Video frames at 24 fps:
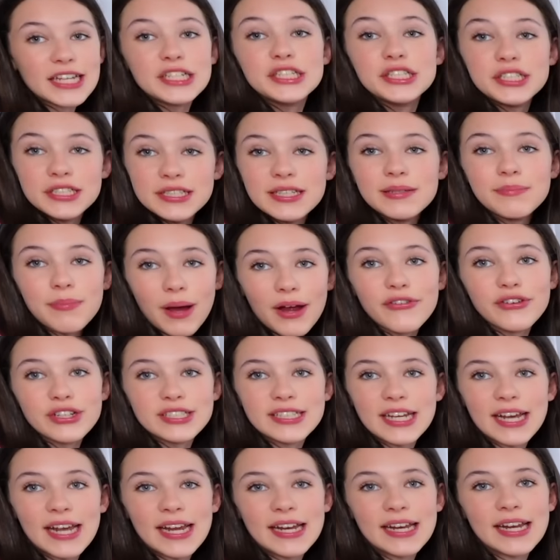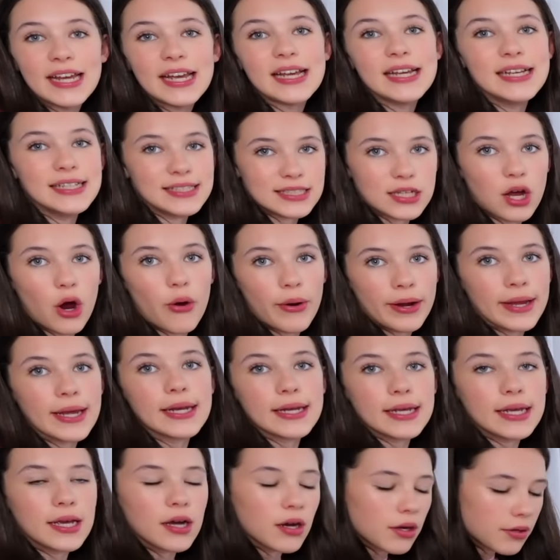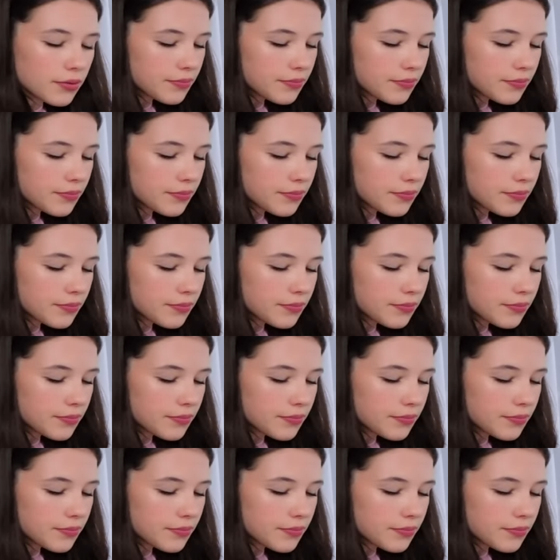I use in my routine is going in here.